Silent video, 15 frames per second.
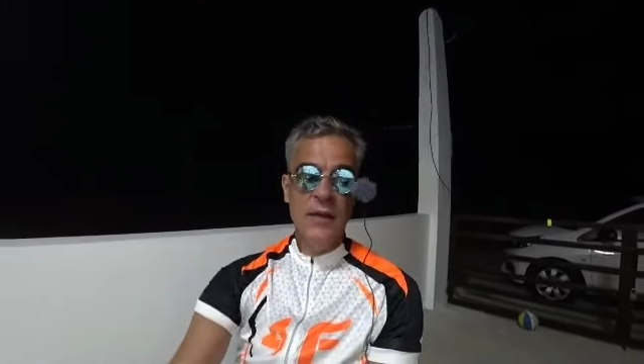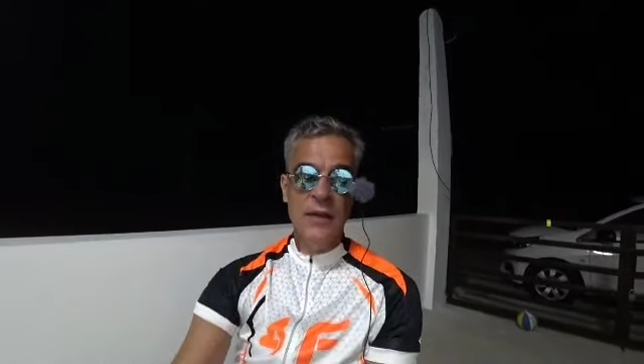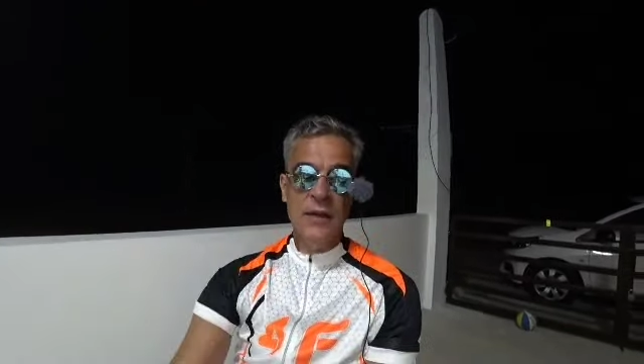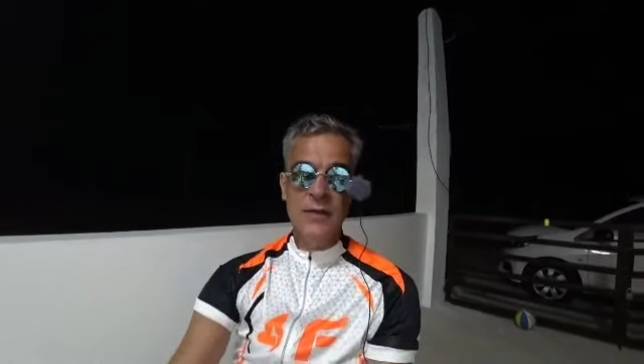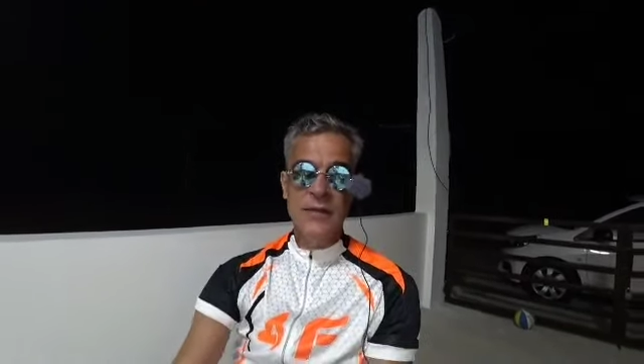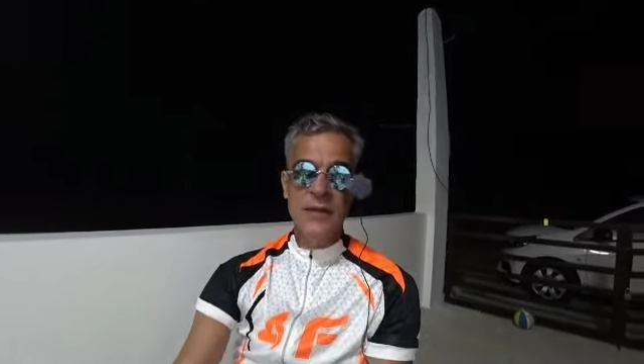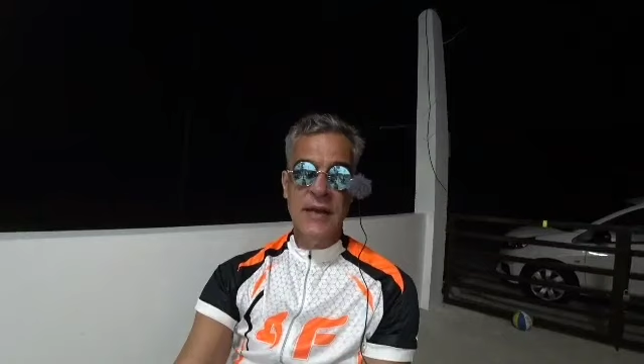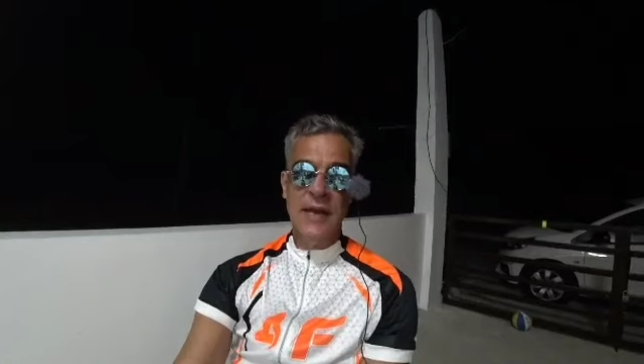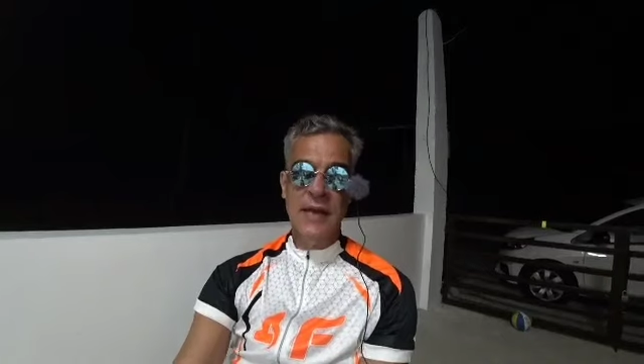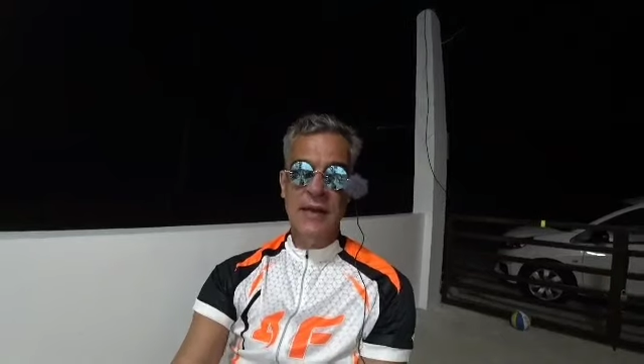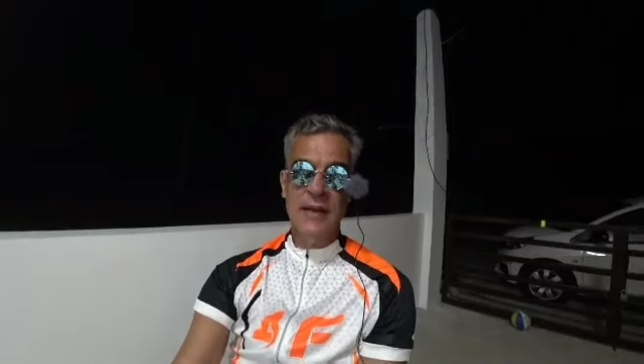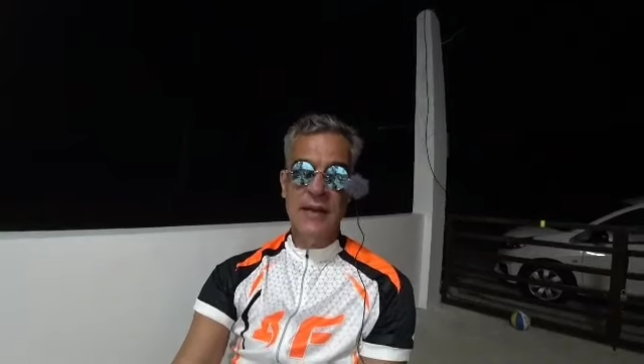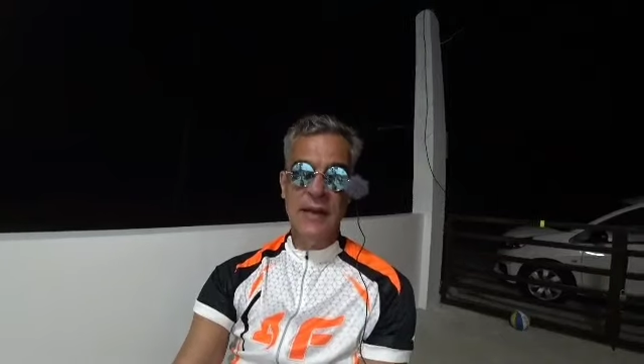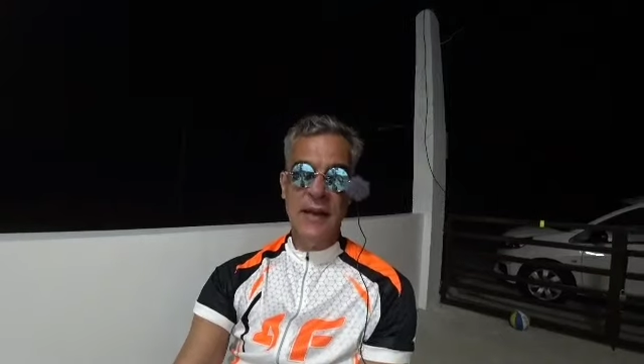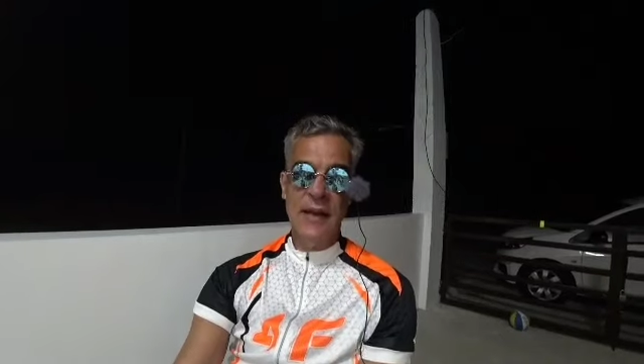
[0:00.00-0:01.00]
because it had
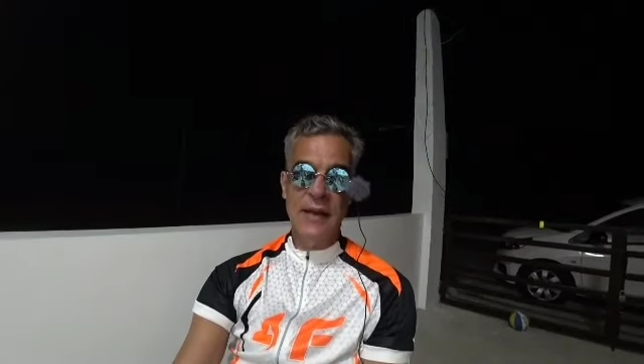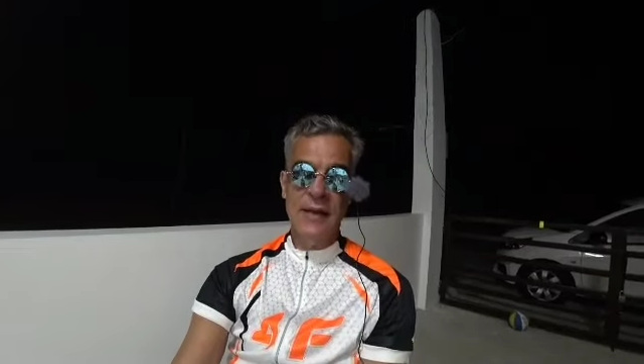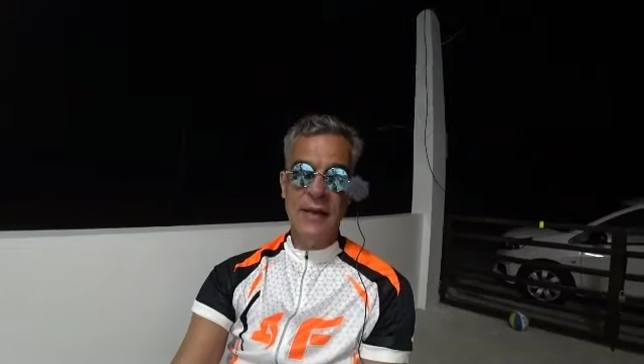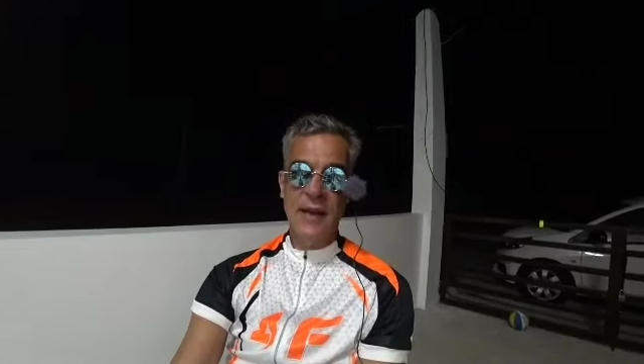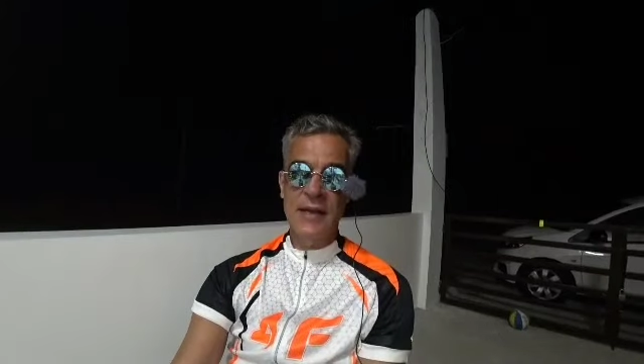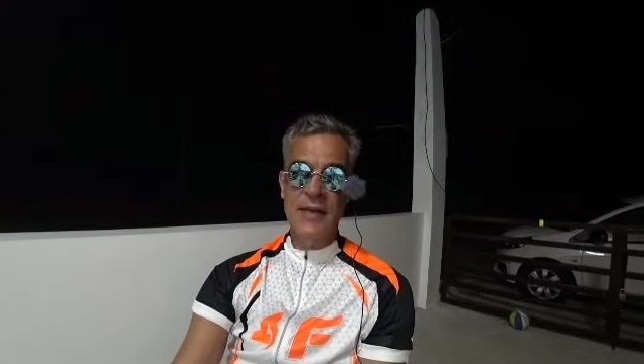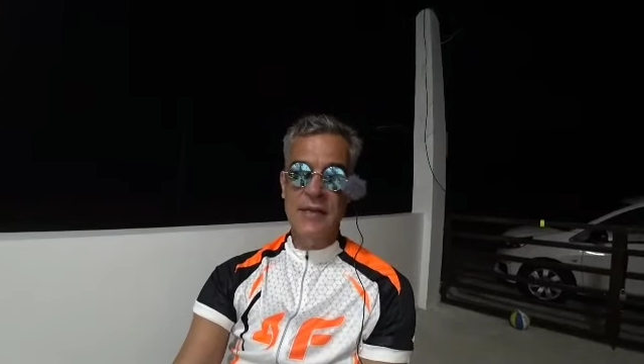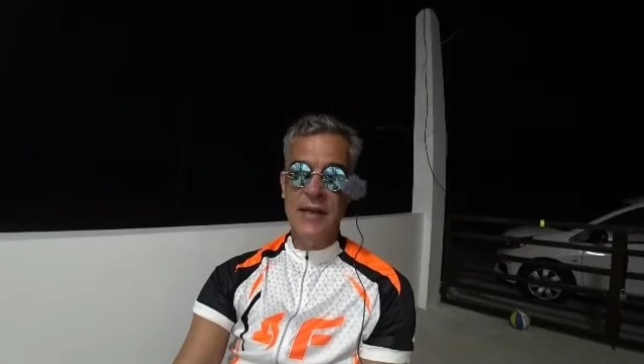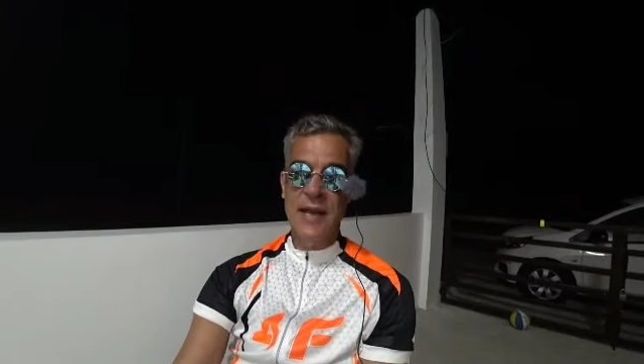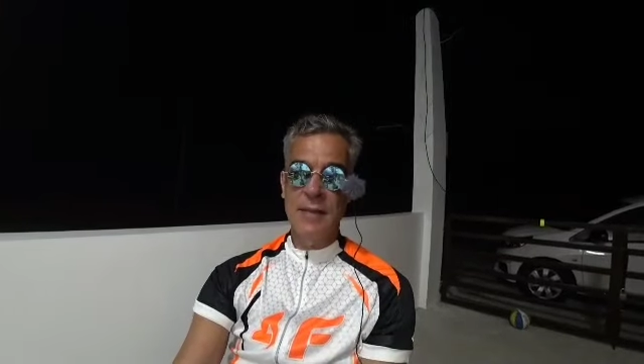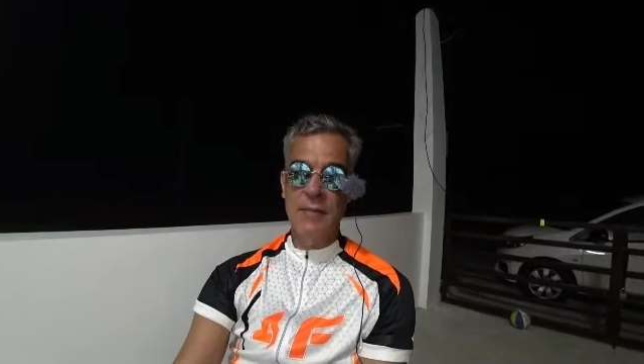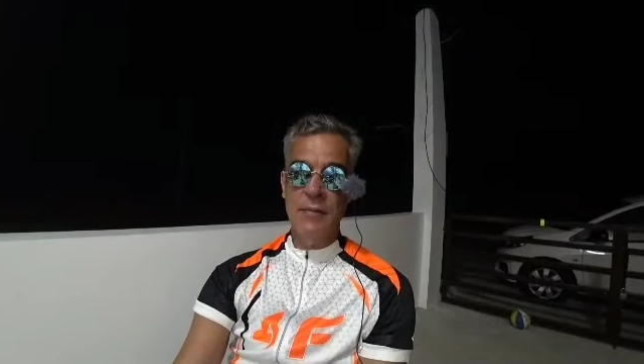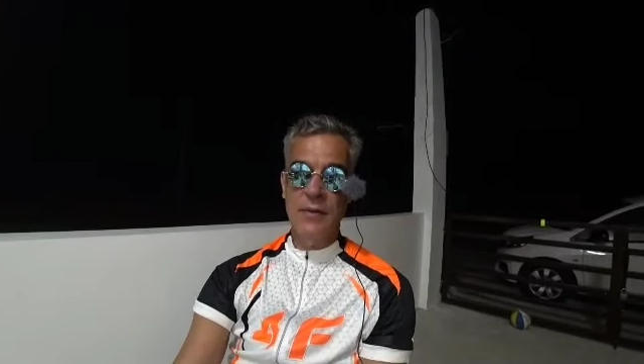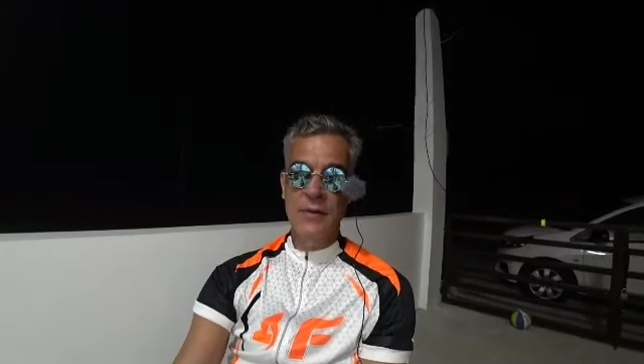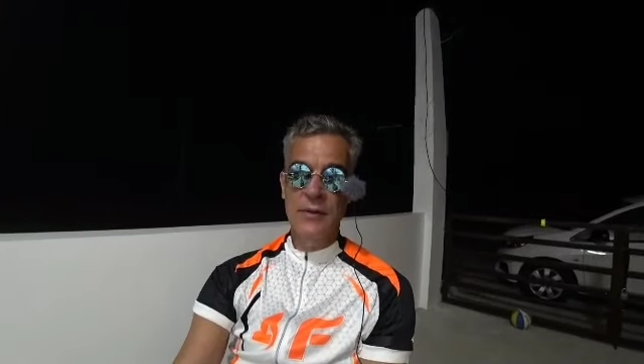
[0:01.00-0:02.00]
a nice
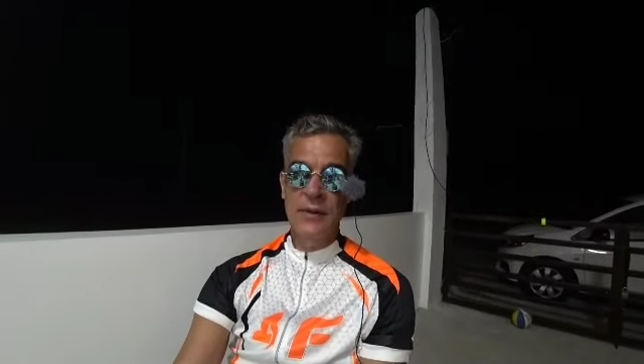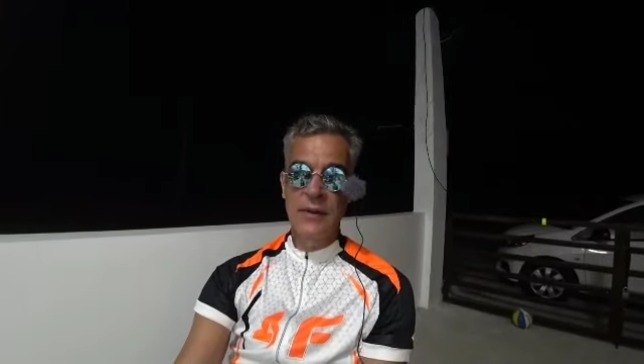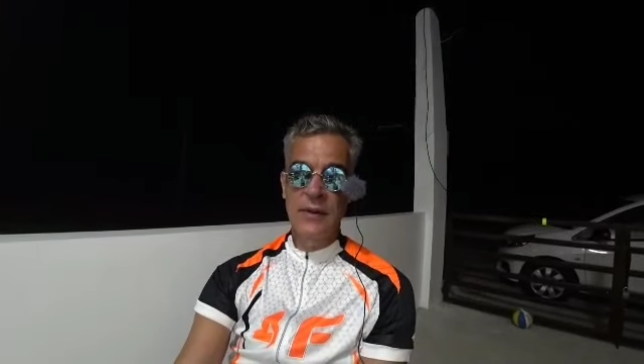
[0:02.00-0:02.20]
table,